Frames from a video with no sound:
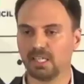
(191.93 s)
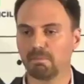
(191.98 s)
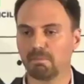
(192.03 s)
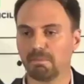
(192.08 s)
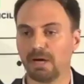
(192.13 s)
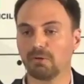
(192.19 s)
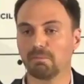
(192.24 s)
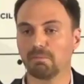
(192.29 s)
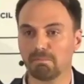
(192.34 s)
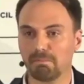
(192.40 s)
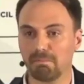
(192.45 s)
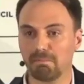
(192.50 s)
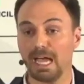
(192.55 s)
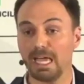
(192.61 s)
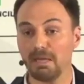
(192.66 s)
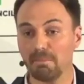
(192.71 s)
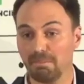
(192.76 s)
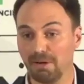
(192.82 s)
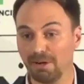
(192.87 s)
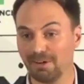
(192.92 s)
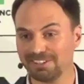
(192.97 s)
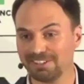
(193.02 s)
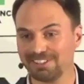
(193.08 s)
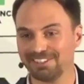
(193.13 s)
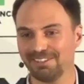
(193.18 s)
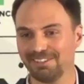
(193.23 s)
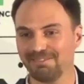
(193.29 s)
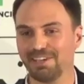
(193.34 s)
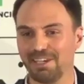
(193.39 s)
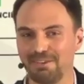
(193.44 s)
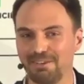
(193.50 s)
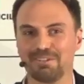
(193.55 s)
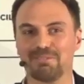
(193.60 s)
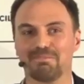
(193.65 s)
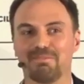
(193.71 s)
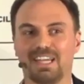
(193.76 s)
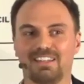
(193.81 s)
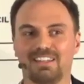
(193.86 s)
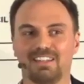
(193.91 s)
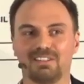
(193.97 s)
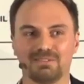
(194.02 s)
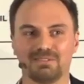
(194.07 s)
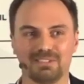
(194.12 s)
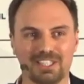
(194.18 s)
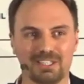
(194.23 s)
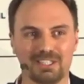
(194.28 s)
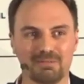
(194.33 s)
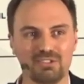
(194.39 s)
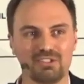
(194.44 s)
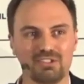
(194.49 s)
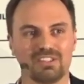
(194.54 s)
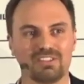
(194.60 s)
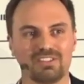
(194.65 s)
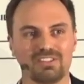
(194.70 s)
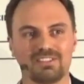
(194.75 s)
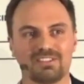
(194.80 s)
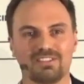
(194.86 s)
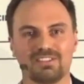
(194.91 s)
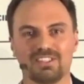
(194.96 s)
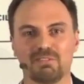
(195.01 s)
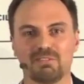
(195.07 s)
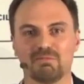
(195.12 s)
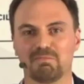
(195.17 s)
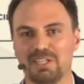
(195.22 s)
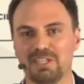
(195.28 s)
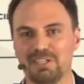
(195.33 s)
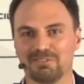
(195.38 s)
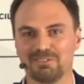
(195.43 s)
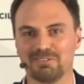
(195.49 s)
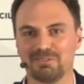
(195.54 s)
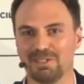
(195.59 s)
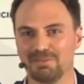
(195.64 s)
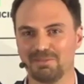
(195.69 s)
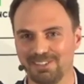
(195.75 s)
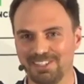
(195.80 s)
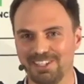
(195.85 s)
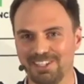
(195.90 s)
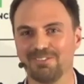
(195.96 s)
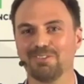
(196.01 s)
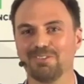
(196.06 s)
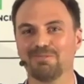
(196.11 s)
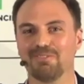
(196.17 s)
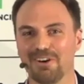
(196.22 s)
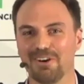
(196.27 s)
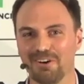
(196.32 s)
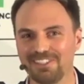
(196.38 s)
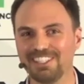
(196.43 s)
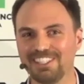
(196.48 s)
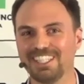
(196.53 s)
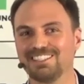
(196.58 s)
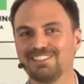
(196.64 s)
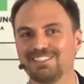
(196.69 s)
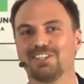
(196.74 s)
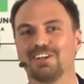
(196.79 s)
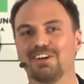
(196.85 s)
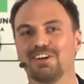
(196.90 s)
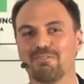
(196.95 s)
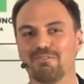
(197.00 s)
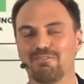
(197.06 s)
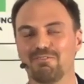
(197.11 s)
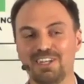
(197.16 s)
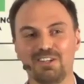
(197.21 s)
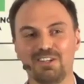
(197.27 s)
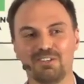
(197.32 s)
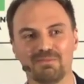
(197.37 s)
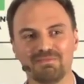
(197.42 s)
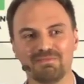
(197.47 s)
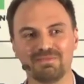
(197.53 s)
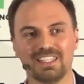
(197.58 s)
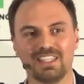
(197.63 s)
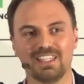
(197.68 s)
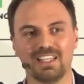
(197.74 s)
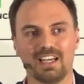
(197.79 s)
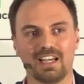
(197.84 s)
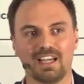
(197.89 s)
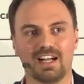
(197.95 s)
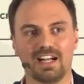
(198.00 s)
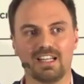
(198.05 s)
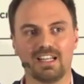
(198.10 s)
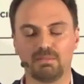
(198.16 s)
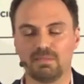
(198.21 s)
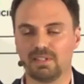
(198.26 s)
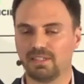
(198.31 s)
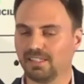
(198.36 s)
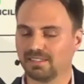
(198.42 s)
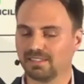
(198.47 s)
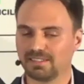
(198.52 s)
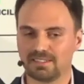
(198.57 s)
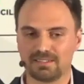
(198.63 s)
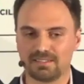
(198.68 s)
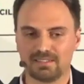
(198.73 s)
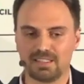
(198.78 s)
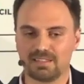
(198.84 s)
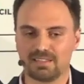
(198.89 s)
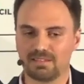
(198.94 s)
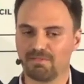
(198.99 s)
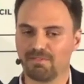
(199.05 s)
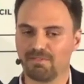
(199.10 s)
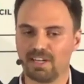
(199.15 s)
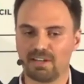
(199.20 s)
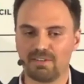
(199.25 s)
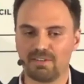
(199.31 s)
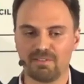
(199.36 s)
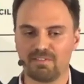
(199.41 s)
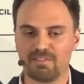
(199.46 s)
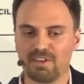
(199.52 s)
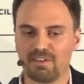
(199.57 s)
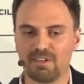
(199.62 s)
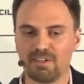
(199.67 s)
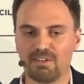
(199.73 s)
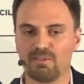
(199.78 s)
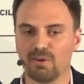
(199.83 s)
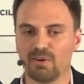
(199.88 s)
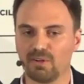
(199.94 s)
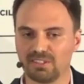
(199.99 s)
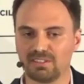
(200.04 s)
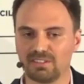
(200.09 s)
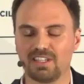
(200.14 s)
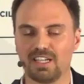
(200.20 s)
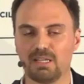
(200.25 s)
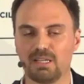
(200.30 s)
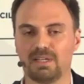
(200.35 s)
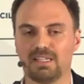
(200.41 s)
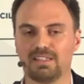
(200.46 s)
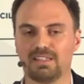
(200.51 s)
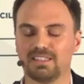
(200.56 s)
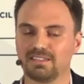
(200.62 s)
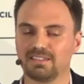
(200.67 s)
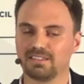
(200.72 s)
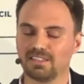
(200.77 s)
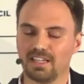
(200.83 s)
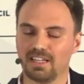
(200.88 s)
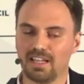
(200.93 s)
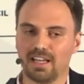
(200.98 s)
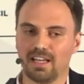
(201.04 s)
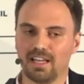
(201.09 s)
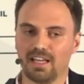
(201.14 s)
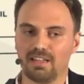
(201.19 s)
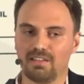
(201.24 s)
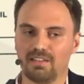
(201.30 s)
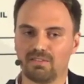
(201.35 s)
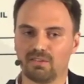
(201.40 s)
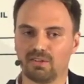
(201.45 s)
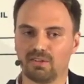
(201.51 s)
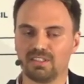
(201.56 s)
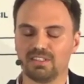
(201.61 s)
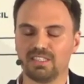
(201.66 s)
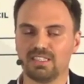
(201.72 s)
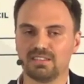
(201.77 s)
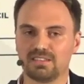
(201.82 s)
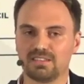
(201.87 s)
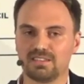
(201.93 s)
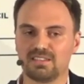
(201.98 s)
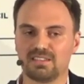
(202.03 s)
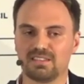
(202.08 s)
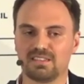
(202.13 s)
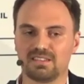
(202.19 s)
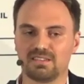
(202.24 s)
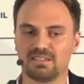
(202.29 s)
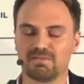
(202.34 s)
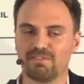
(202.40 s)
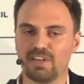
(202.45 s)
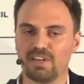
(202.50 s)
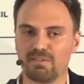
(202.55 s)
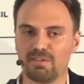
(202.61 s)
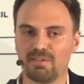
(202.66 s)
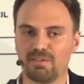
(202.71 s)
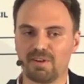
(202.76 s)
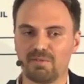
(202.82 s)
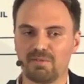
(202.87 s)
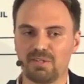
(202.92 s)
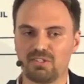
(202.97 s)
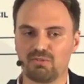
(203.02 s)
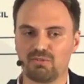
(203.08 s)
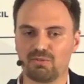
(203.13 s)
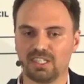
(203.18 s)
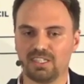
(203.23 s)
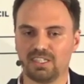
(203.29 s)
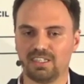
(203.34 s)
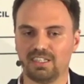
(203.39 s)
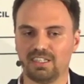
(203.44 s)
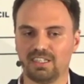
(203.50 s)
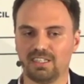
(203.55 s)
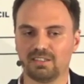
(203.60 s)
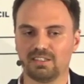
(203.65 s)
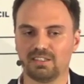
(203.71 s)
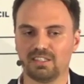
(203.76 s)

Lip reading: about my personal favorite metal, which is, and many of the people here in the room know, is ruthenium. Ultimately, it's a very, very versatile metal. It's in certain instances very, very tricky,